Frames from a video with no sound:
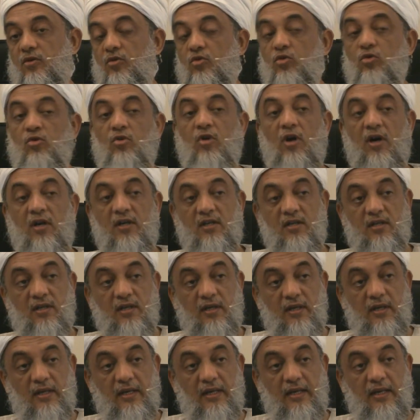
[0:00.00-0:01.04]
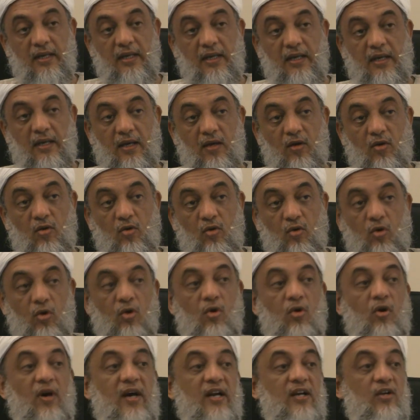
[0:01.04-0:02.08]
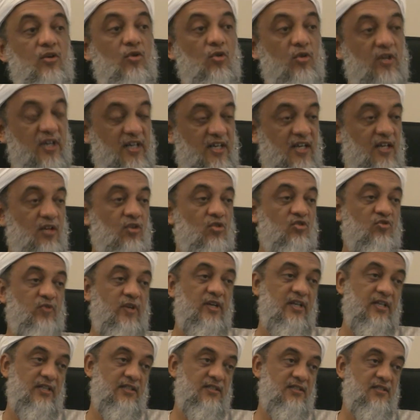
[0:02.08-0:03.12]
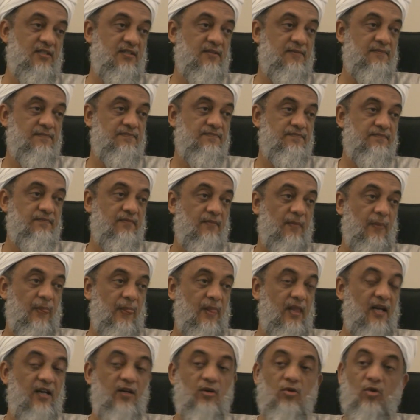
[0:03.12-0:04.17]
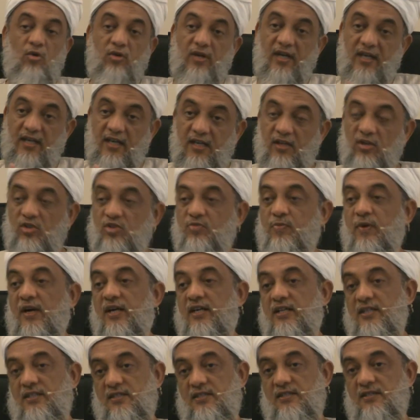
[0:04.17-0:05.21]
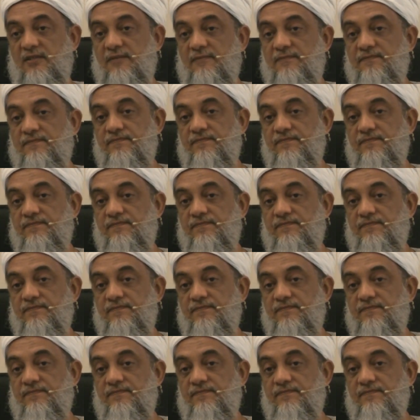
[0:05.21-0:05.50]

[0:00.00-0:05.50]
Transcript: Do not go and don't attend those weddings and don't attend those parties.